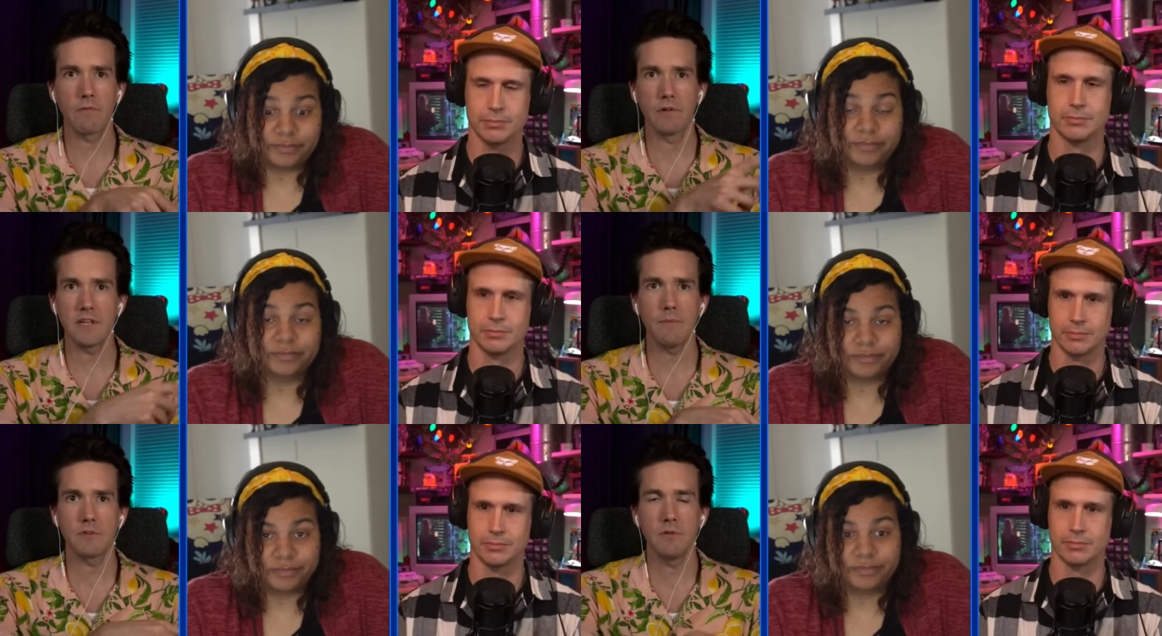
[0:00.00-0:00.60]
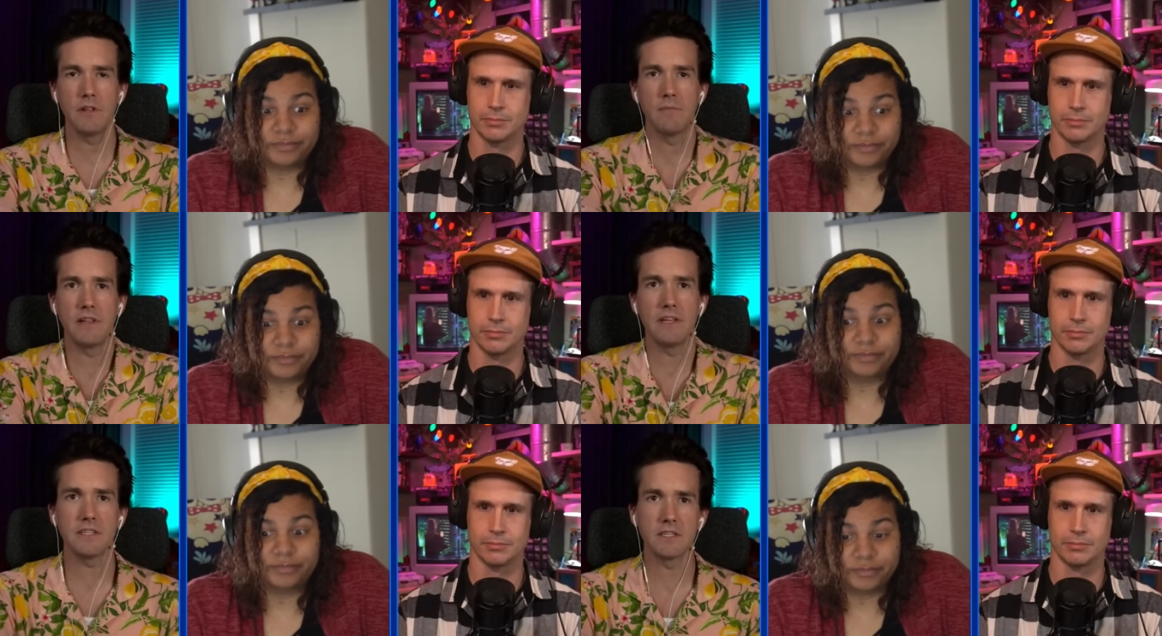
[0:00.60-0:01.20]
Speaker 1: rotate between them.
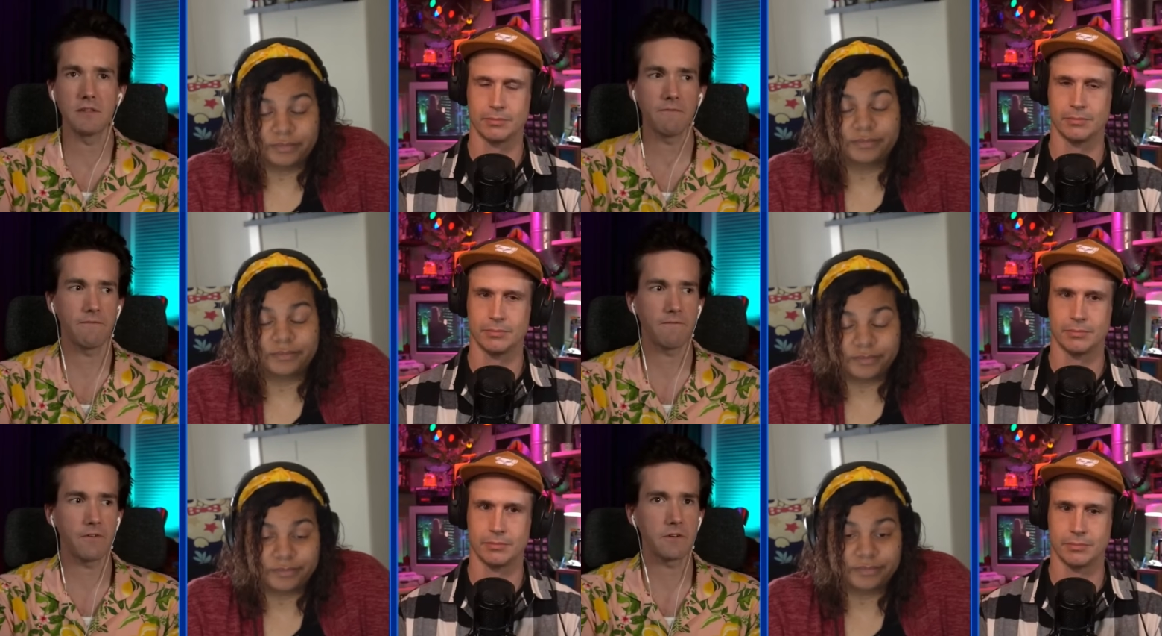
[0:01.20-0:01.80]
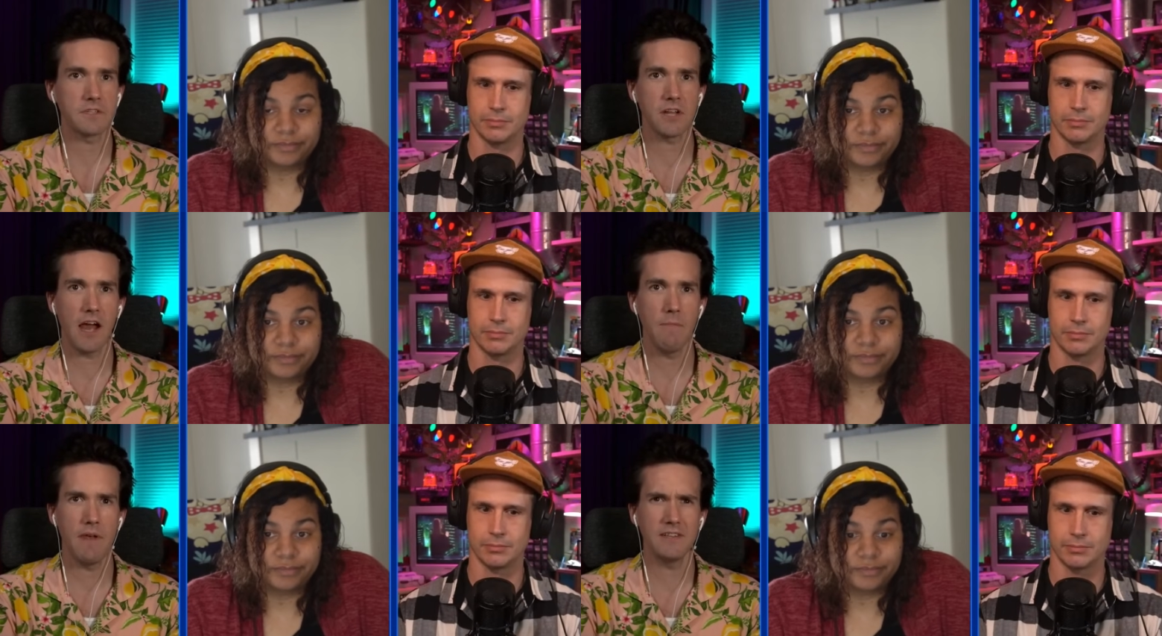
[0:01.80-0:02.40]
And this is the first
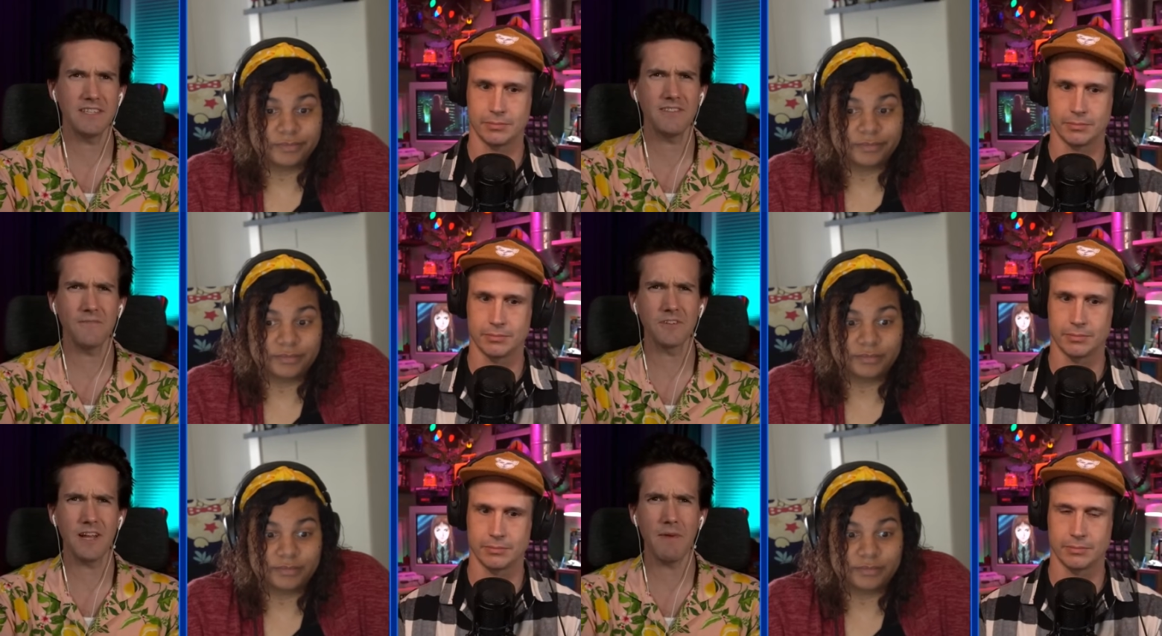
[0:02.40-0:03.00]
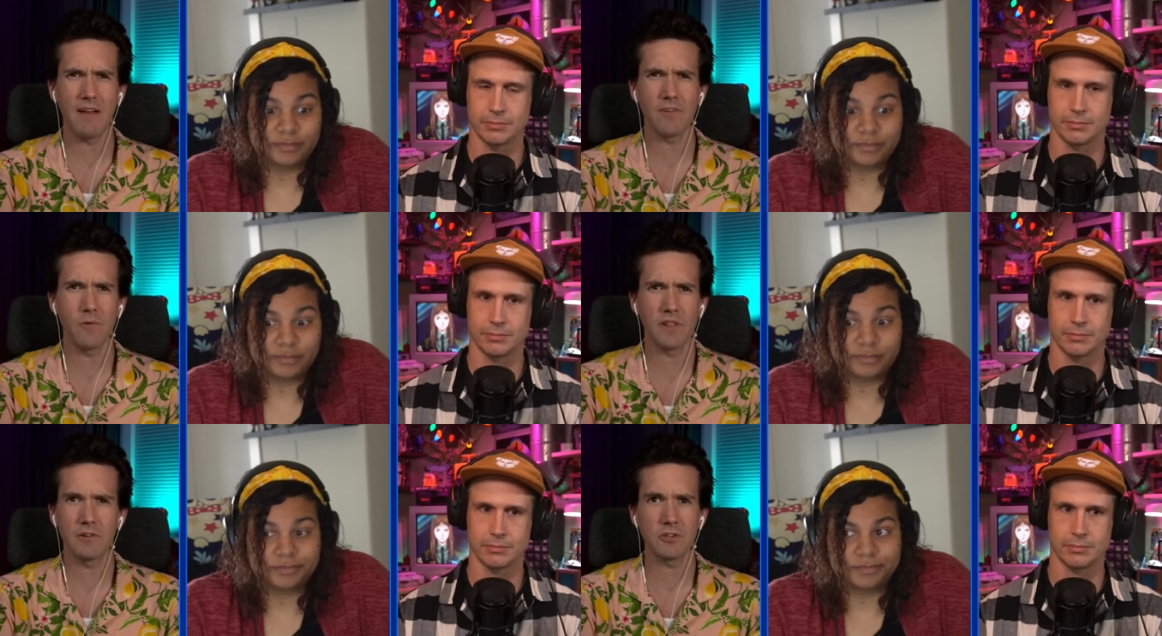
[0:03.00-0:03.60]
time. Is this the first time ever
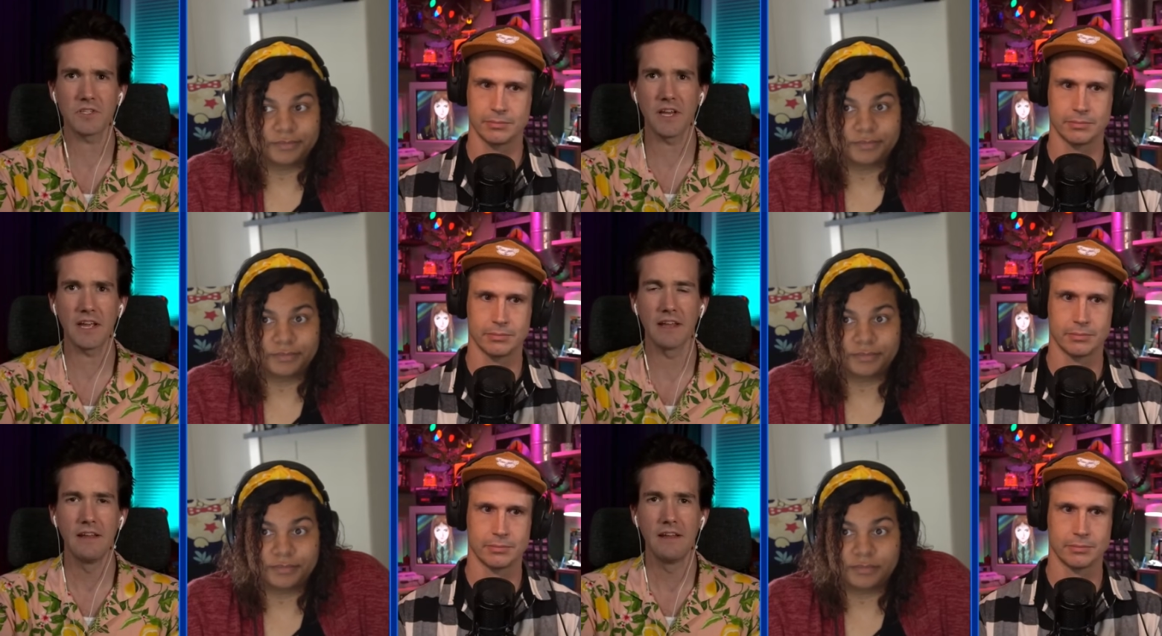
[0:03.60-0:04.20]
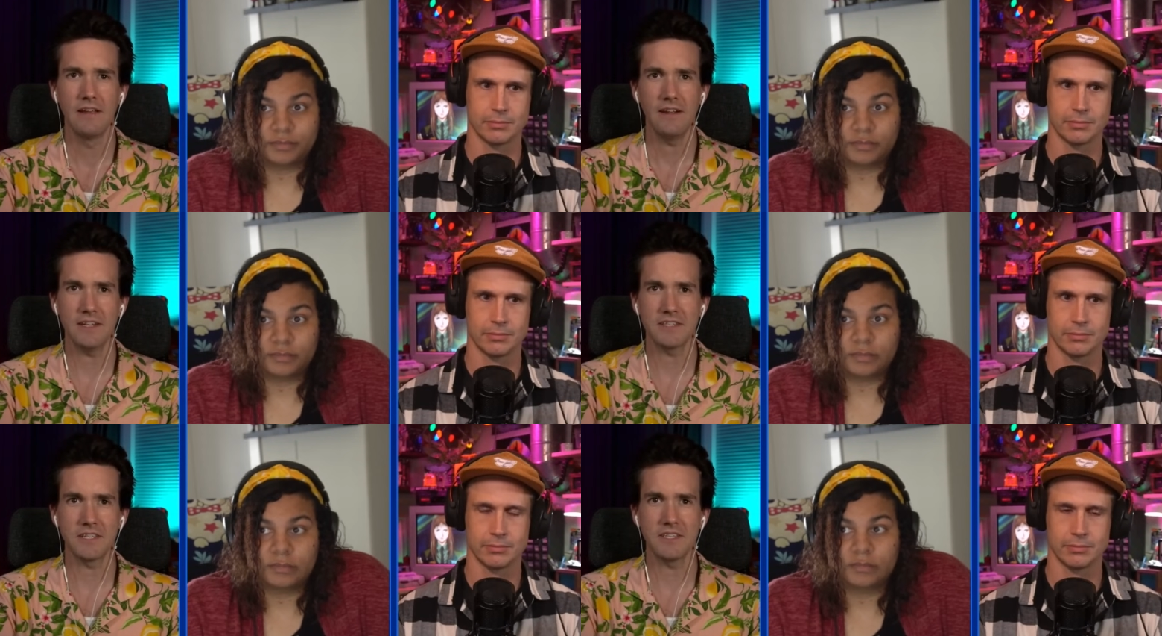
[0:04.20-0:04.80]
where they're just like,
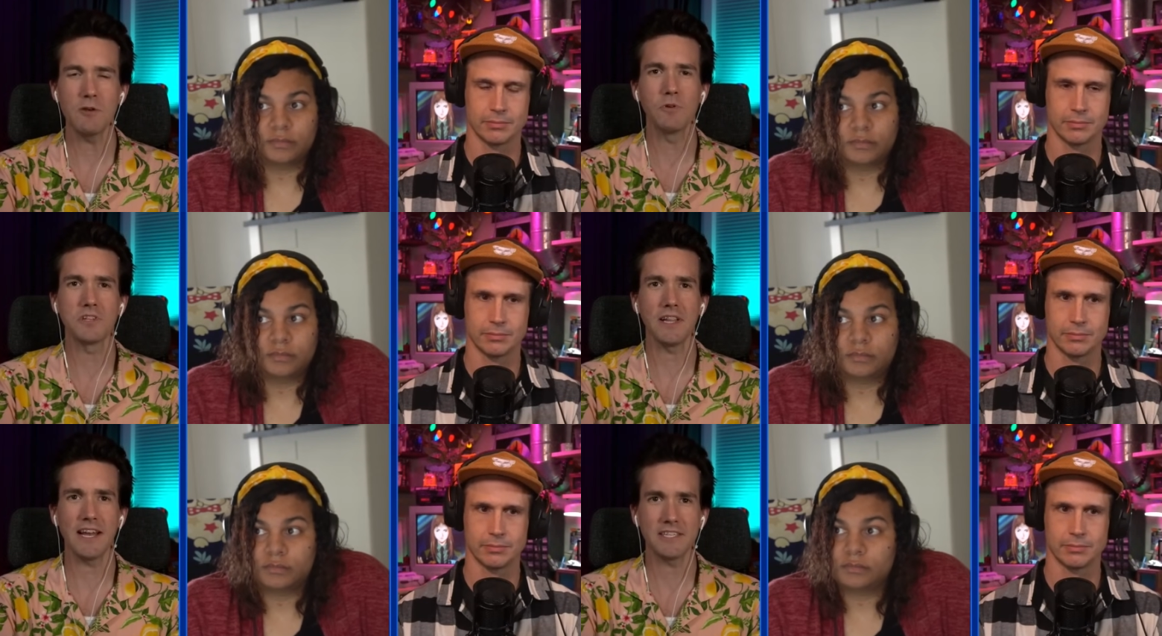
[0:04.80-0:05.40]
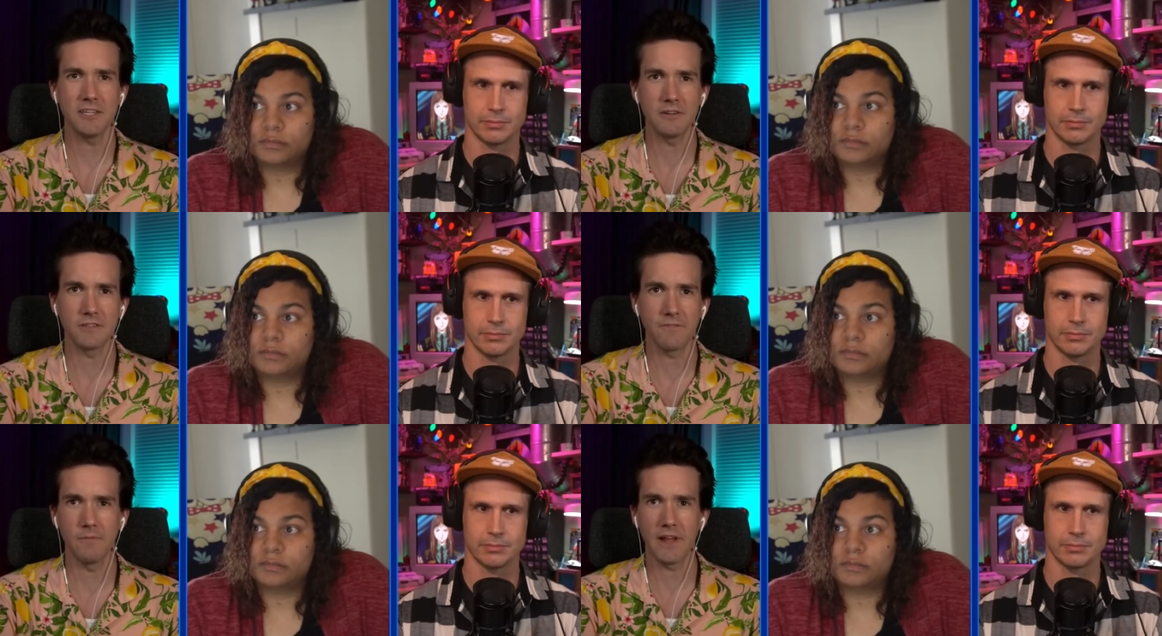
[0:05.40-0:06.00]
it's the sequel to last
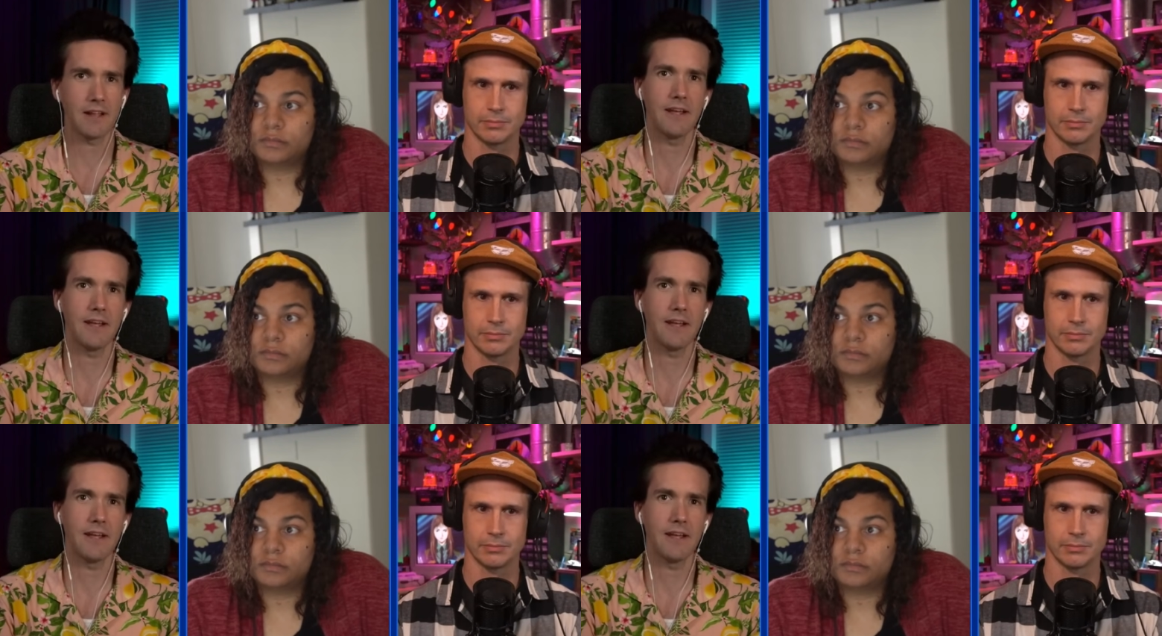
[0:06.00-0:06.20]
year's from like a